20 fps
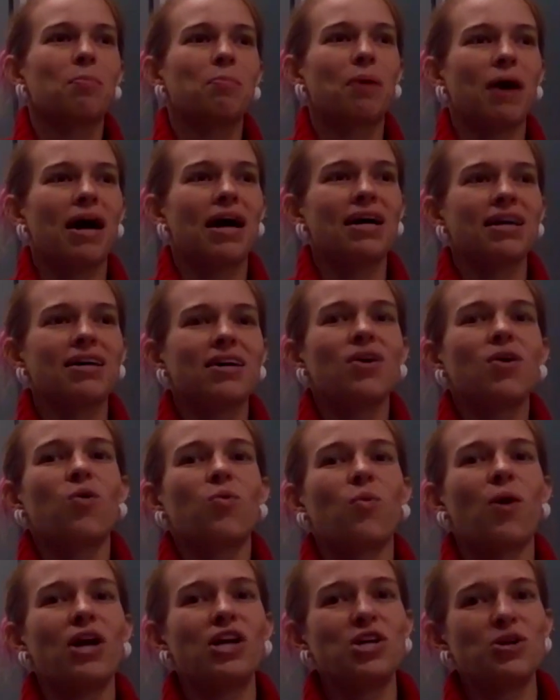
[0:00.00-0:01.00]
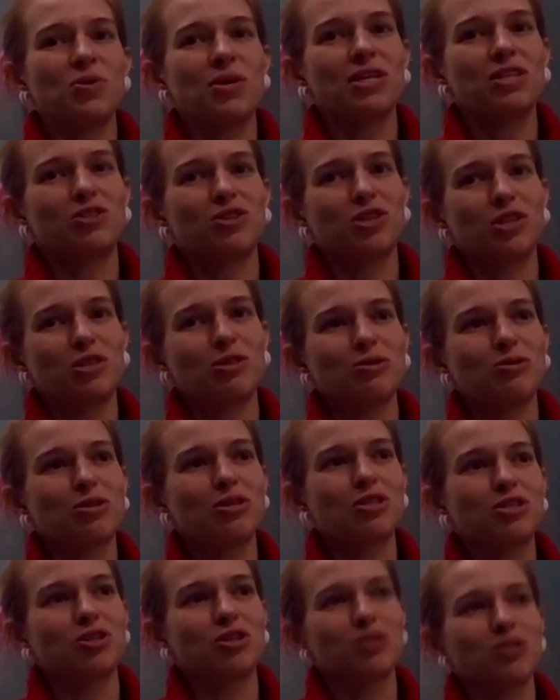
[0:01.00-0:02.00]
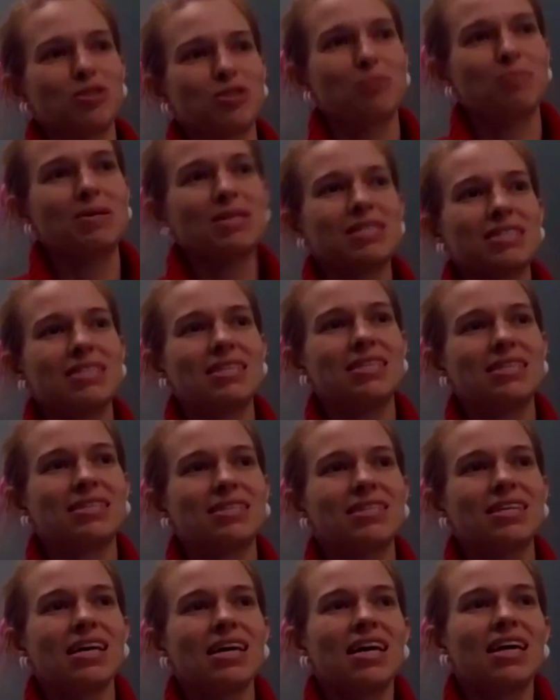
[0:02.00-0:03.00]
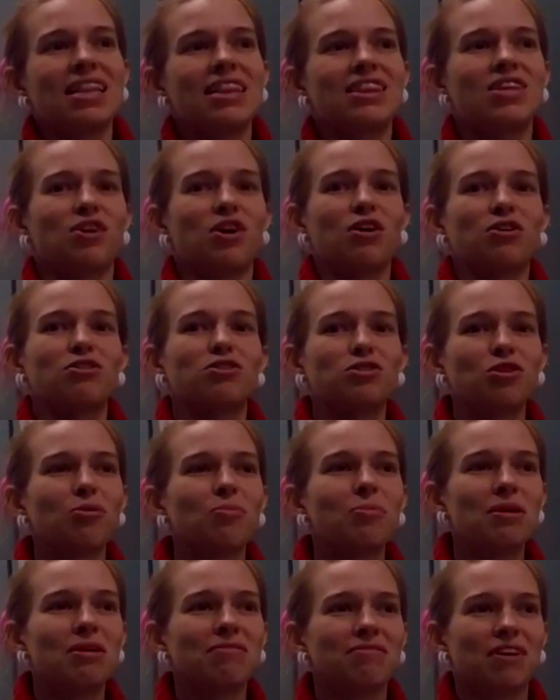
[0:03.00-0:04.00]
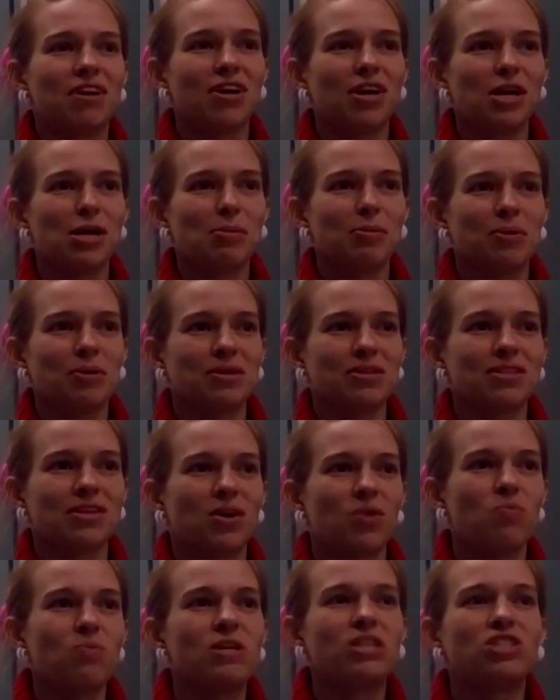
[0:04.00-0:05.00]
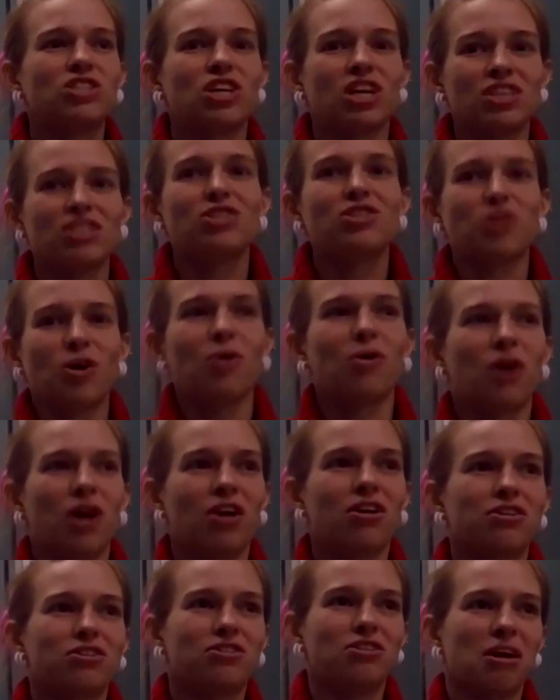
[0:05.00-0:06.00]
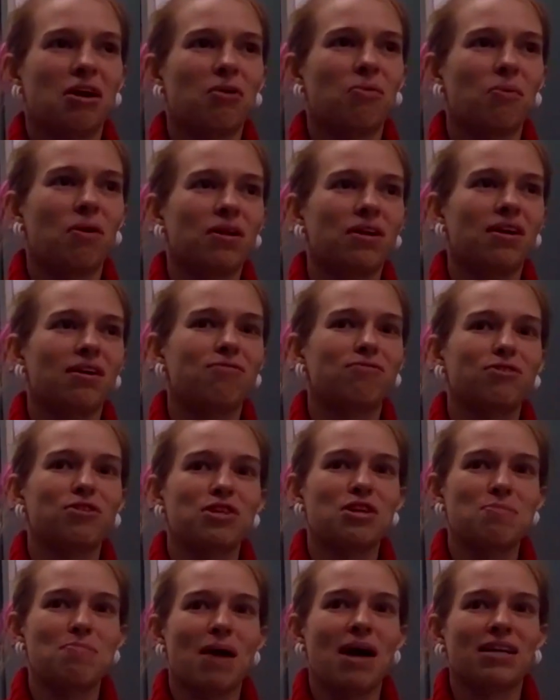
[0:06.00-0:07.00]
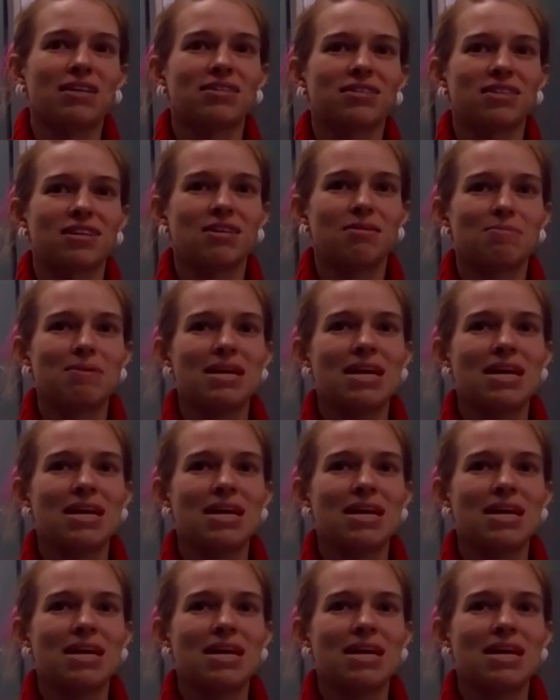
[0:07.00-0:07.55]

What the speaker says: but when you introduce a certain species, there are so many variables, and we just don't understand well enough what the impact is going to be.